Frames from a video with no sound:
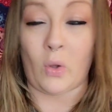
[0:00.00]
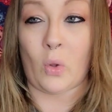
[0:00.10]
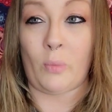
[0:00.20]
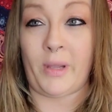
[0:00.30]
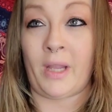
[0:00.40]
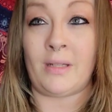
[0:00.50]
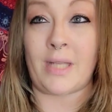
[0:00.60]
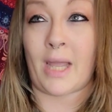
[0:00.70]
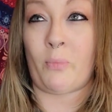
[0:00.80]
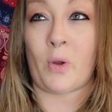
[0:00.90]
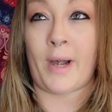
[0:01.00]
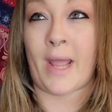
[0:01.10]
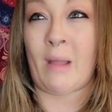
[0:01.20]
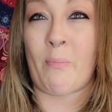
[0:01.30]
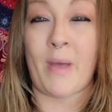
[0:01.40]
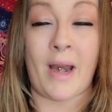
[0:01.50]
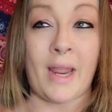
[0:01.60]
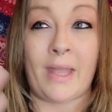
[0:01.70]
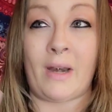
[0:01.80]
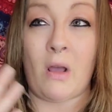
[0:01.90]
the whole being a type 1
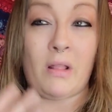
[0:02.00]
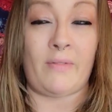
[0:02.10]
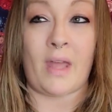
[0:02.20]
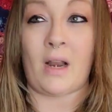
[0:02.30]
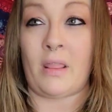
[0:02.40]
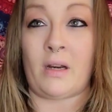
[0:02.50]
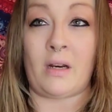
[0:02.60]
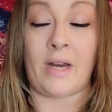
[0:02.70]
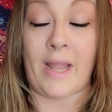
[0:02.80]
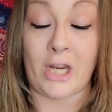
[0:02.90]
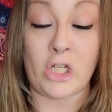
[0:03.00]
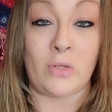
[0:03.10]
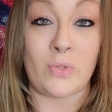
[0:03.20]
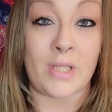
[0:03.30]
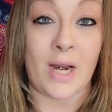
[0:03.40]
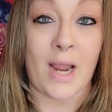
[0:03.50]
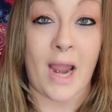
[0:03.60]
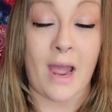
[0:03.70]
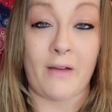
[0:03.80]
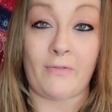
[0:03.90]
diabetic and all of that other issues that I
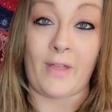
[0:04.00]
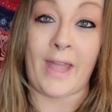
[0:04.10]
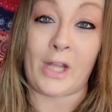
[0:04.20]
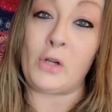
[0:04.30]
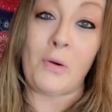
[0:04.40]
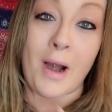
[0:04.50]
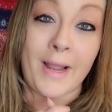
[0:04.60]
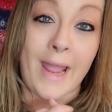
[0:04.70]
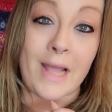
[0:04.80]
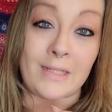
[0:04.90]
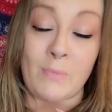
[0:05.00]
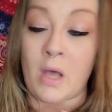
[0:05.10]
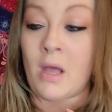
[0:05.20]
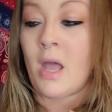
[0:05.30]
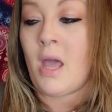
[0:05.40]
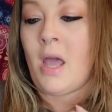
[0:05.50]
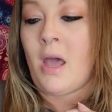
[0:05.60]
have, like chronic asthma,